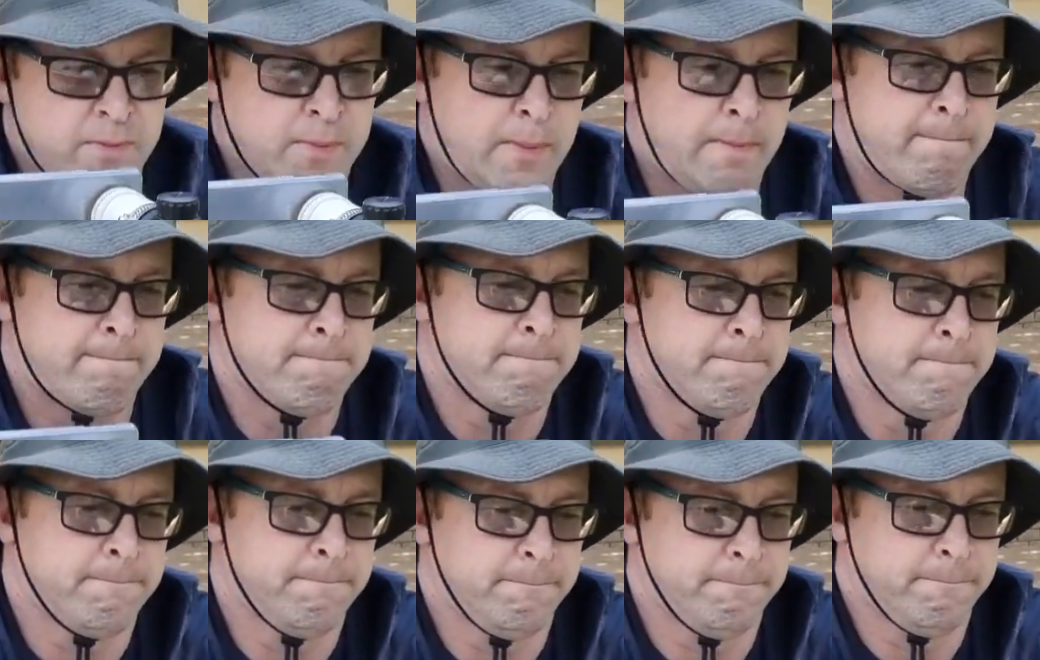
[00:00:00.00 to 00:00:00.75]

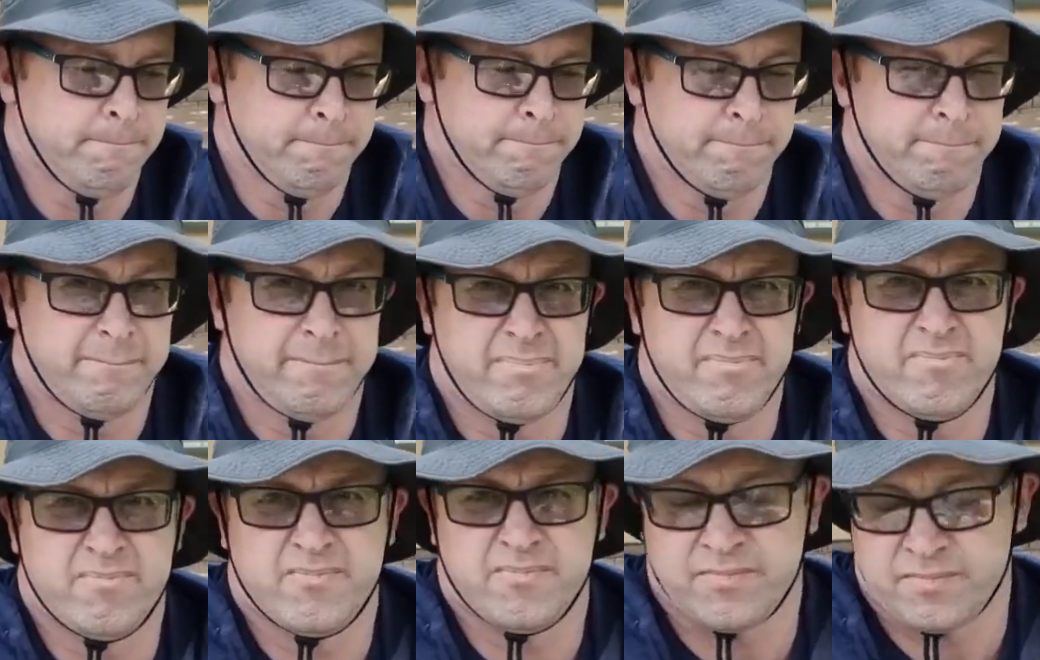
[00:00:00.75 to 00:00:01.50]

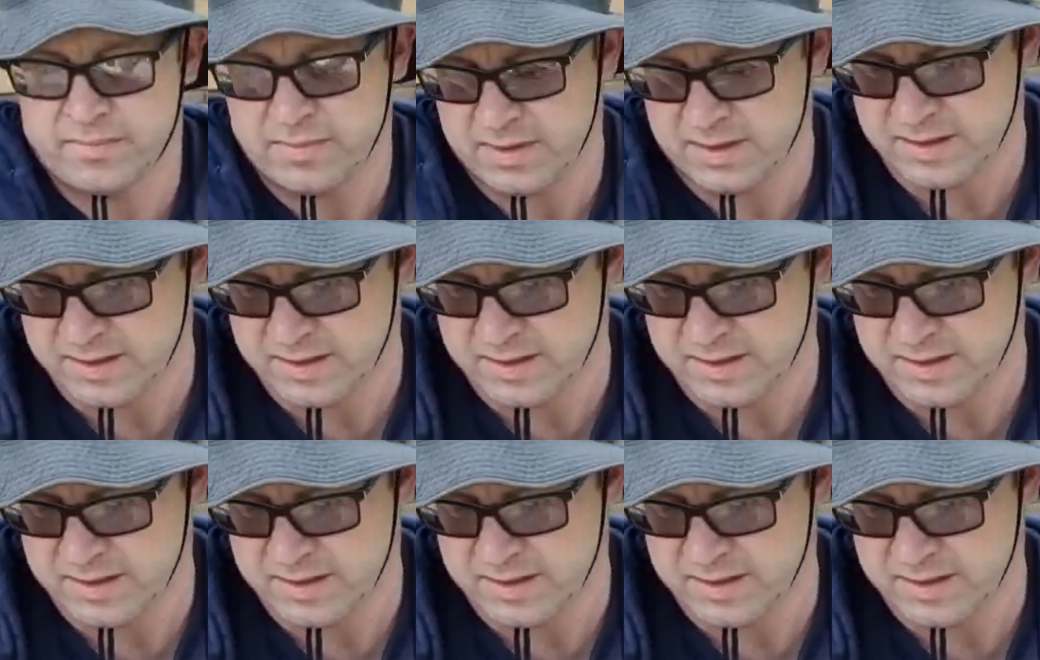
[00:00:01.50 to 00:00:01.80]
[no speech]